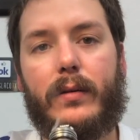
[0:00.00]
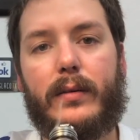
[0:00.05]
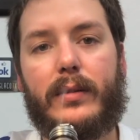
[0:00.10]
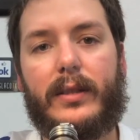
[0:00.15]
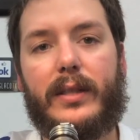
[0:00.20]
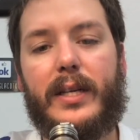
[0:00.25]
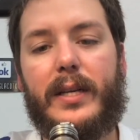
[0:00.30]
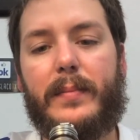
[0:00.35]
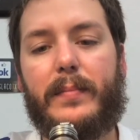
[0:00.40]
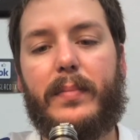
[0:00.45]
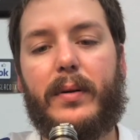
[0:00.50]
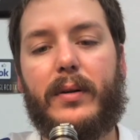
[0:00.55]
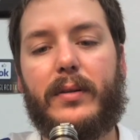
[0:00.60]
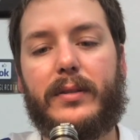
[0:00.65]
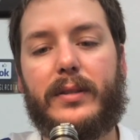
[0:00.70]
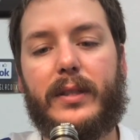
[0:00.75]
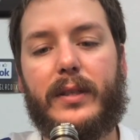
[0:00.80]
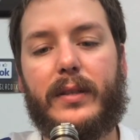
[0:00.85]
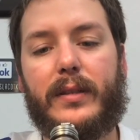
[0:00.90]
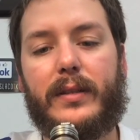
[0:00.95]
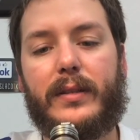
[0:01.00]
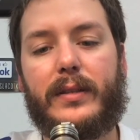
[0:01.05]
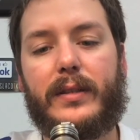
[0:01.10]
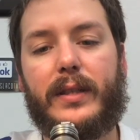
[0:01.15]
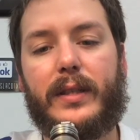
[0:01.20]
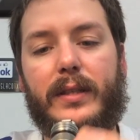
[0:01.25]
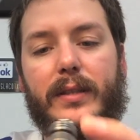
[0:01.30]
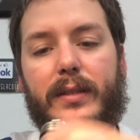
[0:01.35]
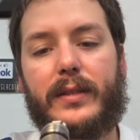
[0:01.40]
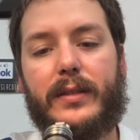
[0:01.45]
Just keep pulsing on these
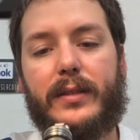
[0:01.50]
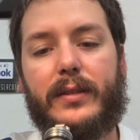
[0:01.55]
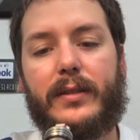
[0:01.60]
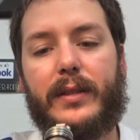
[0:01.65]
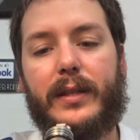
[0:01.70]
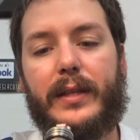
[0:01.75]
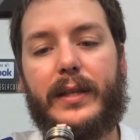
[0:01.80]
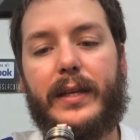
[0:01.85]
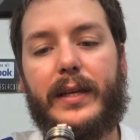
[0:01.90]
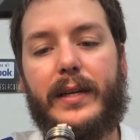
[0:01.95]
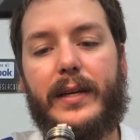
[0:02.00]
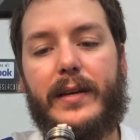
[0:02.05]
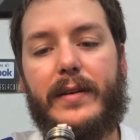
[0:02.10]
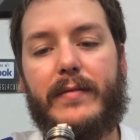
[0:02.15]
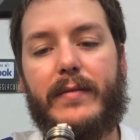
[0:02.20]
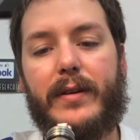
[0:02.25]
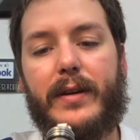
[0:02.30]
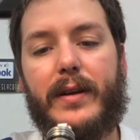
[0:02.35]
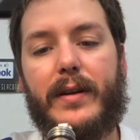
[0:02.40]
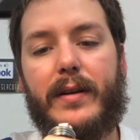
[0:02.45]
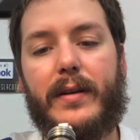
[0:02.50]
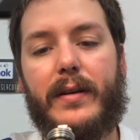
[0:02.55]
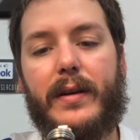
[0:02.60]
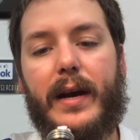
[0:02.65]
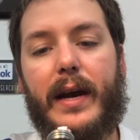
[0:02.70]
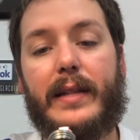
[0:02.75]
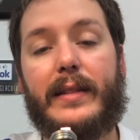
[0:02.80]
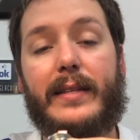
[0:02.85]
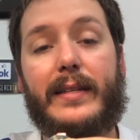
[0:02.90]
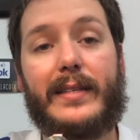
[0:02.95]
things until they get even
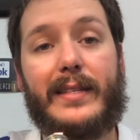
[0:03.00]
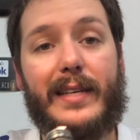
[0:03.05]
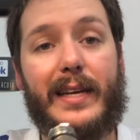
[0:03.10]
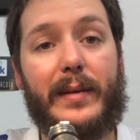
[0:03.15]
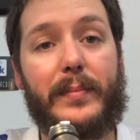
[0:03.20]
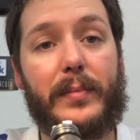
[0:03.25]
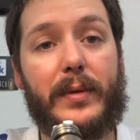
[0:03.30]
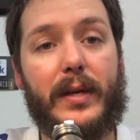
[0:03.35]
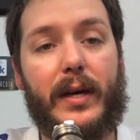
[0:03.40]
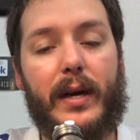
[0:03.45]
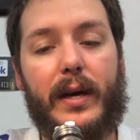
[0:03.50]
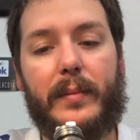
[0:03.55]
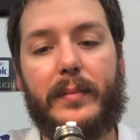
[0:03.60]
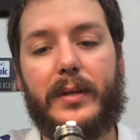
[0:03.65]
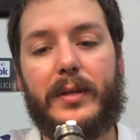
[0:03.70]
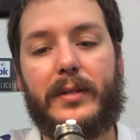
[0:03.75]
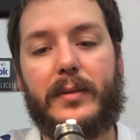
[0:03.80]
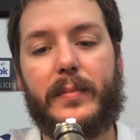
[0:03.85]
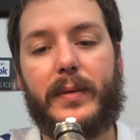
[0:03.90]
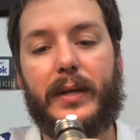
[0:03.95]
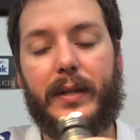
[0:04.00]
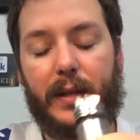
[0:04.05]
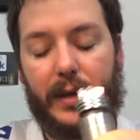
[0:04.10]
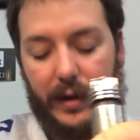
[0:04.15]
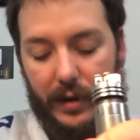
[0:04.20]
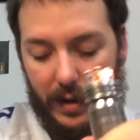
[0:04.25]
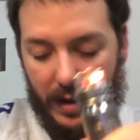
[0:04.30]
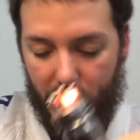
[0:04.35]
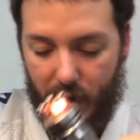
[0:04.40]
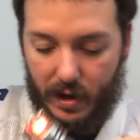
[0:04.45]
at the same time. That's a big
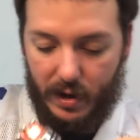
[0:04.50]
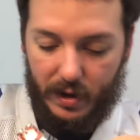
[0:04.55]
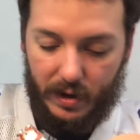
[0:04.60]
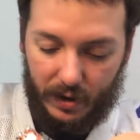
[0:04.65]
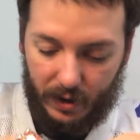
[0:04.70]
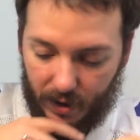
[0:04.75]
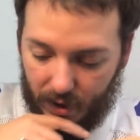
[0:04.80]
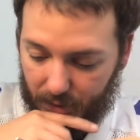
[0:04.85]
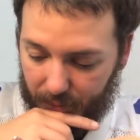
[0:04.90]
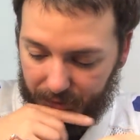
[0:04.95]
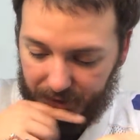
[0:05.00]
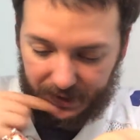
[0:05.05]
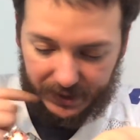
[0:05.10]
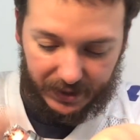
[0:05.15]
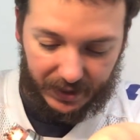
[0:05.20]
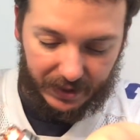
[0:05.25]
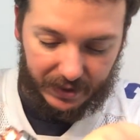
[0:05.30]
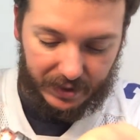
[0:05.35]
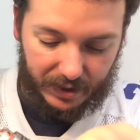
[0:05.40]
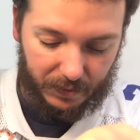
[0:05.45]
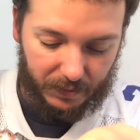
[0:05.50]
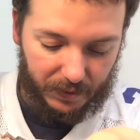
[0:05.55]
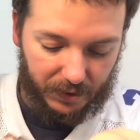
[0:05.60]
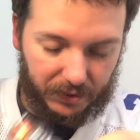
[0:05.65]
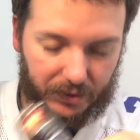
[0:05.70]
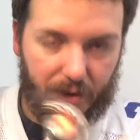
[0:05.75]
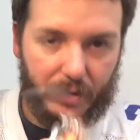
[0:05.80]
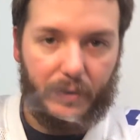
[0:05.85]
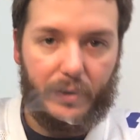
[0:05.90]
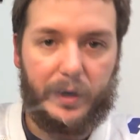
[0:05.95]
thing. In this case, they're
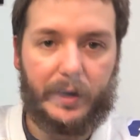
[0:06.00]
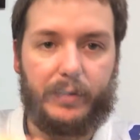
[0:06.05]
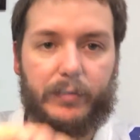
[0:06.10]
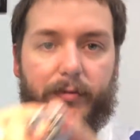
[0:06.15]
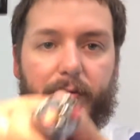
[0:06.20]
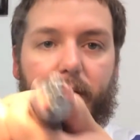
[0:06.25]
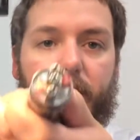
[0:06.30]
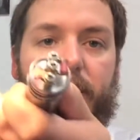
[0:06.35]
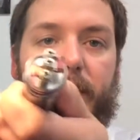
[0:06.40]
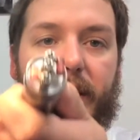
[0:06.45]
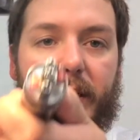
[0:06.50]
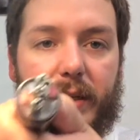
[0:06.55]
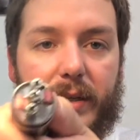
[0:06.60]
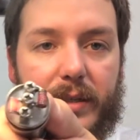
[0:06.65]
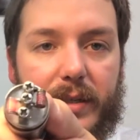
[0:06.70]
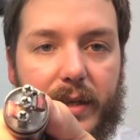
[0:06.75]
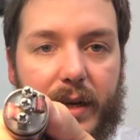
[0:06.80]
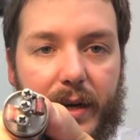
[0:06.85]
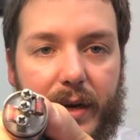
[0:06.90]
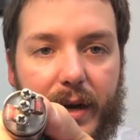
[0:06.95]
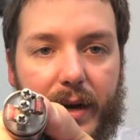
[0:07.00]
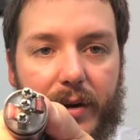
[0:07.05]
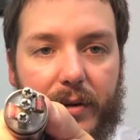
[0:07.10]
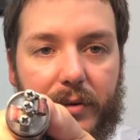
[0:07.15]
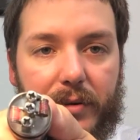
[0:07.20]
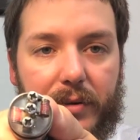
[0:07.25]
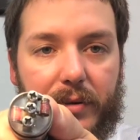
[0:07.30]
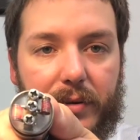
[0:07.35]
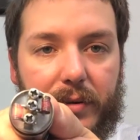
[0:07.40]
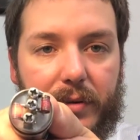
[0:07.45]
both going from the inside
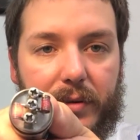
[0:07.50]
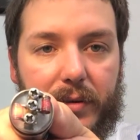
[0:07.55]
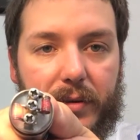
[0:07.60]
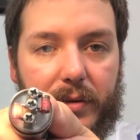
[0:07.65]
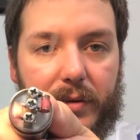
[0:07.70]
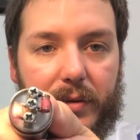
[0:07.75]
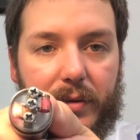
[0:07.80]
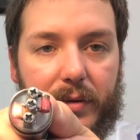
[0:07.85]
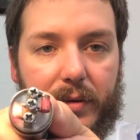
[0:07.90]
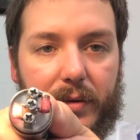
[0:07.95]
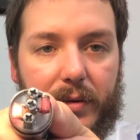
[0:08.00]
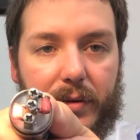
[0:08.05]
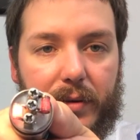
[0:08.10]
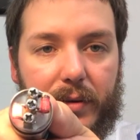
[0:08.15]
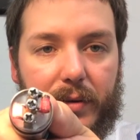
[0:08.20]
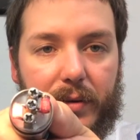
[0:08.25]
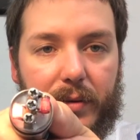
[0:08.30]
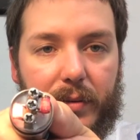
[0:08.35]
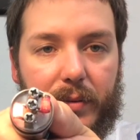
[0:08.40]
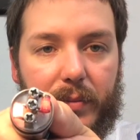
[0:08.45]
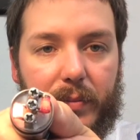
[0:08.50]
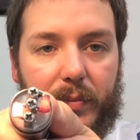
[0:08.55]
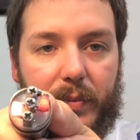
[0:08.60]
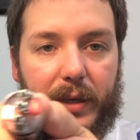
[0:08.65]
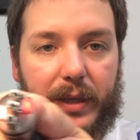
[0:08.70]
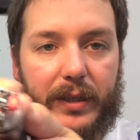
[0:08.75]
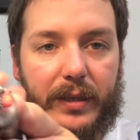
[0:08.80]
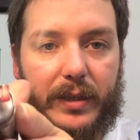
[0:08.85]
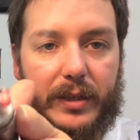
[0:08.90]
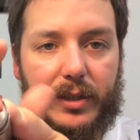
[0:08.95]
out,
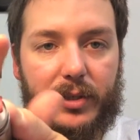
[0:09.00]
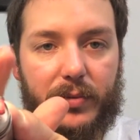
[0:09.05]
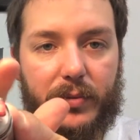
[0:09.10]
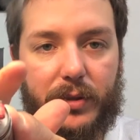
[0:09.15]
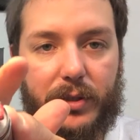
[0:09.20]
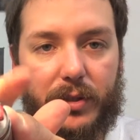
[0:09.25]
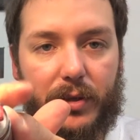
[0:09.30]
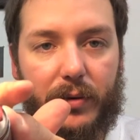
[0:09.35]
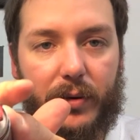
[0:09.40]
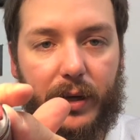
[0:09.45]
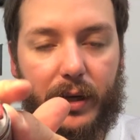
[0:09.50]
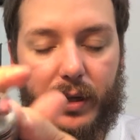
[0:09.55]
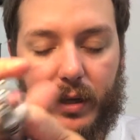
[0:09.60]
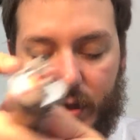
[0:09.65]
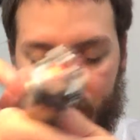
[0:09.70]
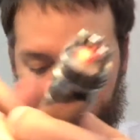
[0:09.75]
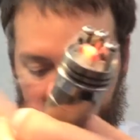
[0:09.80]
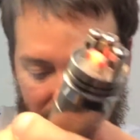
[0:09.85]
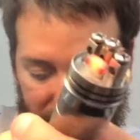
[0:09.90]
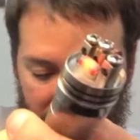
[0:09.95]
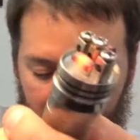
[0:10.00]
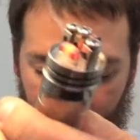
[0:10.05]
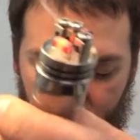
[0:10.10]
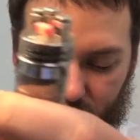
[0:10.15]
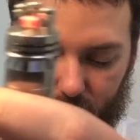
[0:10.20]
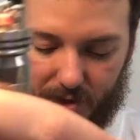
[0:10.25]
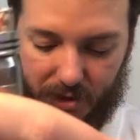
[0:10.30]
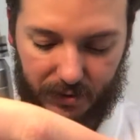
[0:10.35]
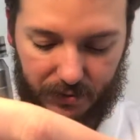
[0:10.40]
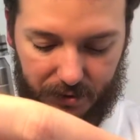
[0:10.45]
but this one's going a lot
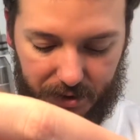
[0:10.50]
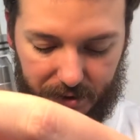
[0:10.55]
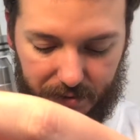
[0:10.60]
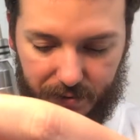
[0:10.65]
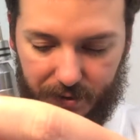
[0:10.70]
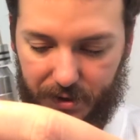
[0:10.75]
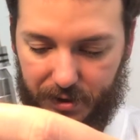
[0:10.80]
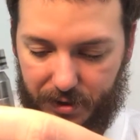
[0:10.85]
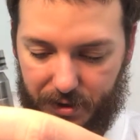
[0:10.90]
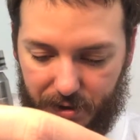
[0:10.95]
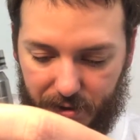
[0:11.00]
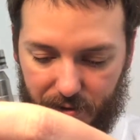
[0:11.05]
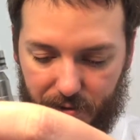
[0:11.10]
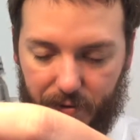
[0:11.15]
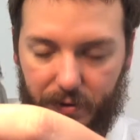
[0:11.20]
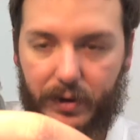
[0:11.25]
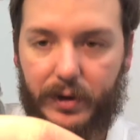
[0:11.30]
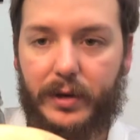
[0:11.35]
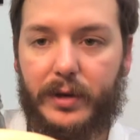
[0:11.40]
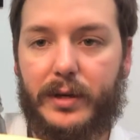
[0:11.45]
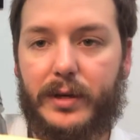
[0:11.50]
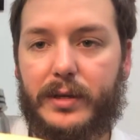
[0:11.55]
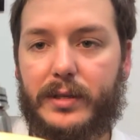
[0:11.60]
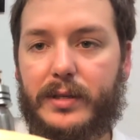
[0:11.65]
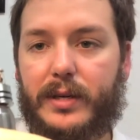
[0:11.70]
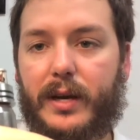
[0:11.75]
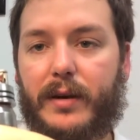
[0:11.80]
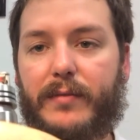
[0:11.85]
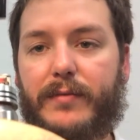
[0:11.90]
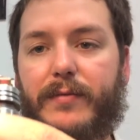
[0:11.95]
slower. So what you want to do
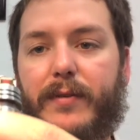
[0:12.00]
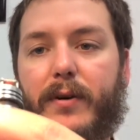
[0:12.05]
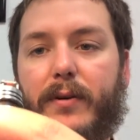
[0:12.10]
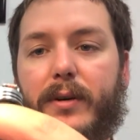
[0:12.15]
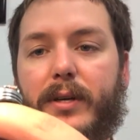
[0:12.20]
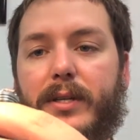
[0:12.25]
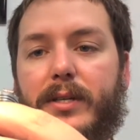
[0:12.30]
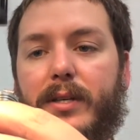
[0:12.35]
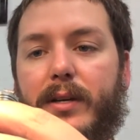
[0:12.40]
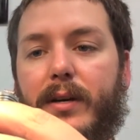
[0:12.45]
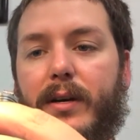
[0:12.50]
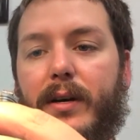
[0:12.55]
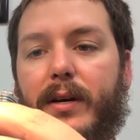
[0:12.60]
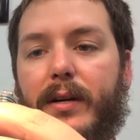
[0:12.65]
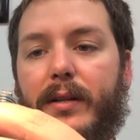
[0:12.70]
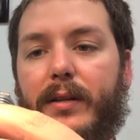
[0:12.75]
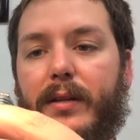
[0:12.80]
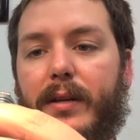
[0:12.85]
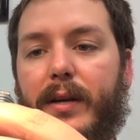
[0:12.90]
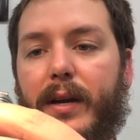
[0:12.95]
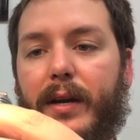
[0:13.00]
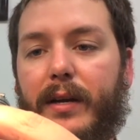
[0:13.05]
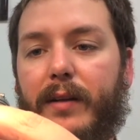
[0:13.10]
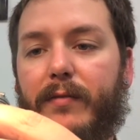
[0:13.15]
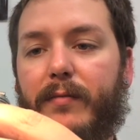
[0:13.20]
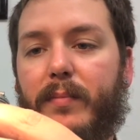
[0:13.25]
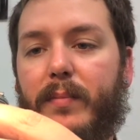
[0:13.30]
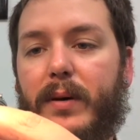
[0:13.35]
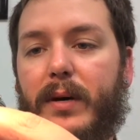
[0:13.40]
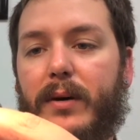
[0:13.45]
is kind of focus on the
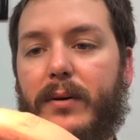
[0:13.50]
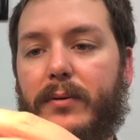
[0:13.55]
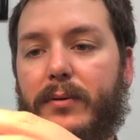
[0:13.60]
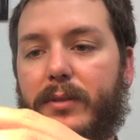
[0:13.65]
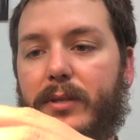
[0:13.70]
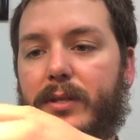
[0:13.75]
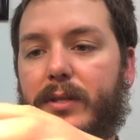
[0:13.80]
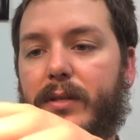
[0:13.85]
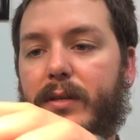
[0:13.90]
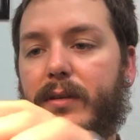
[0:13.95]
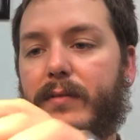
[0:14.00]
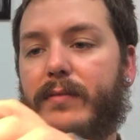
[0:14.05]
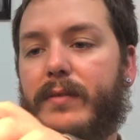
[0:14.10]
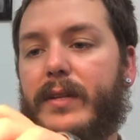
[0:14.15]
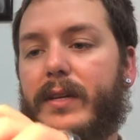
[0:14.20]
negative post of